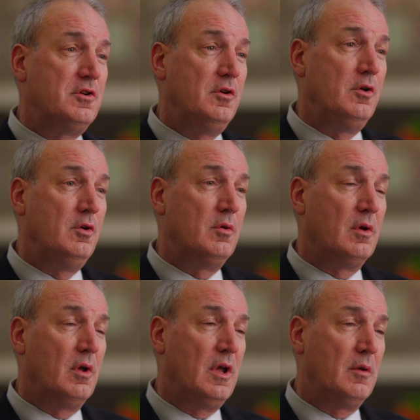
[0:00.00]
to
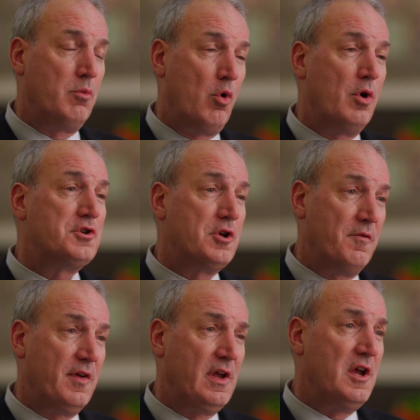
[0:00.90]
get board
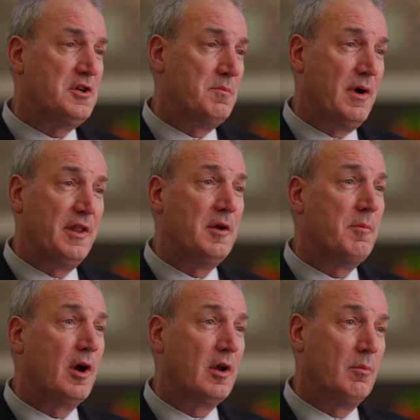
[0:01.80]
certification by the
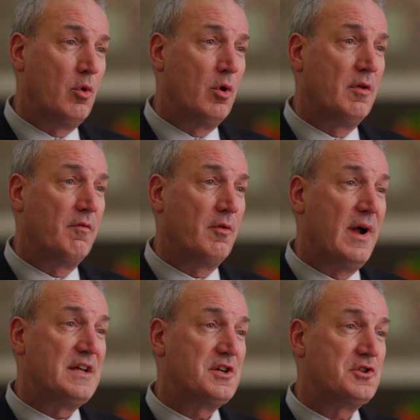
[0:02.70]
American Board of
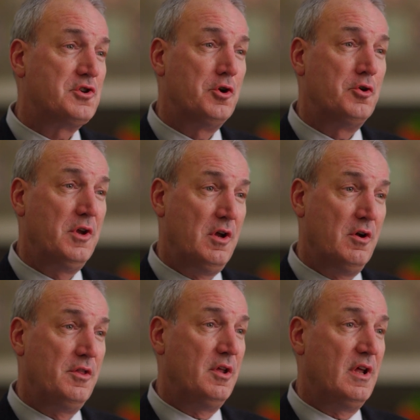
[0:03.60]
Thoracic Surgery
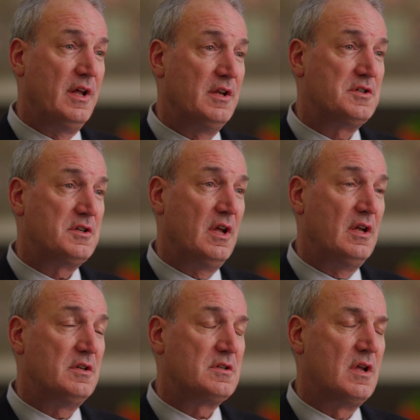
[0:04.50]
here in the United
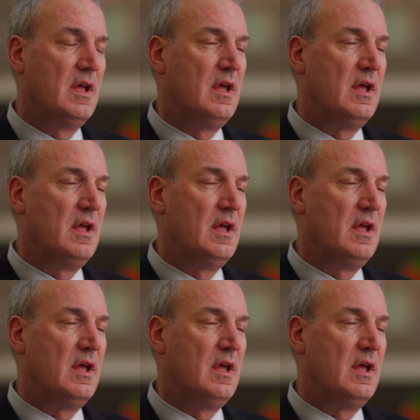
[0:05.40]
States.